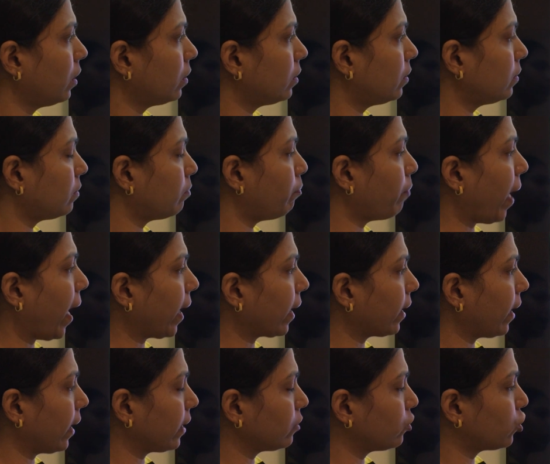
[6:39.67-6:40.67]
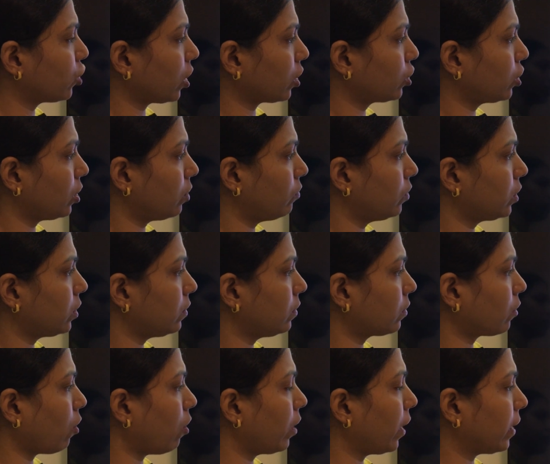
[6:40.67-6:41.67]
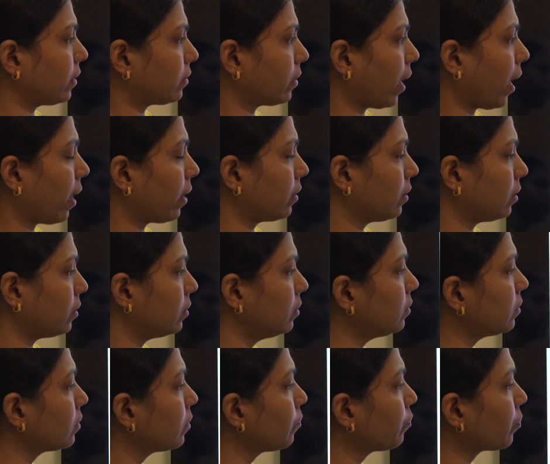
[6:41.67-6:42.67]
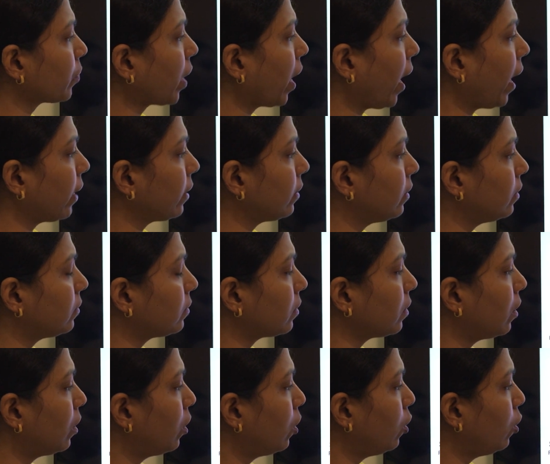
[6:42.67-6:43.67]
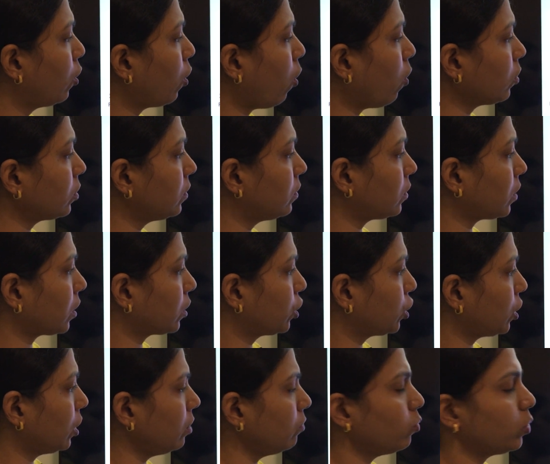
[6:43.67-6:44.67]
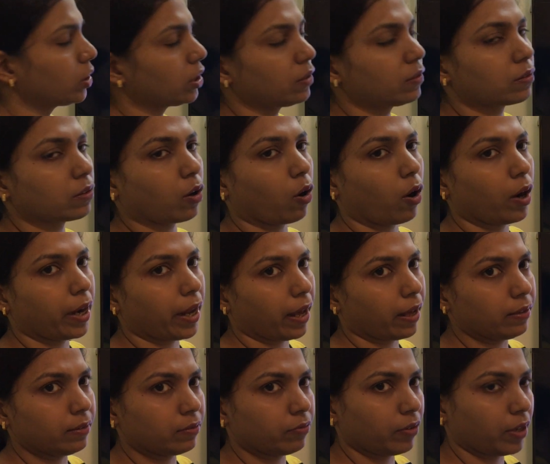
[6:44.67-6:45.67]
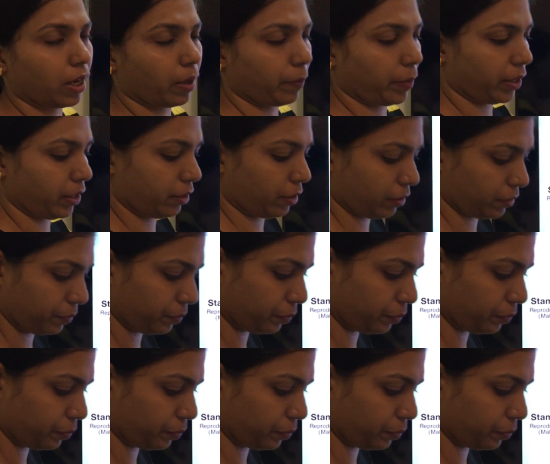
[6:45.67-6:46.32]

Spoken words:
This bag-like structure which is called as anthers, and this long structure which is called as filament.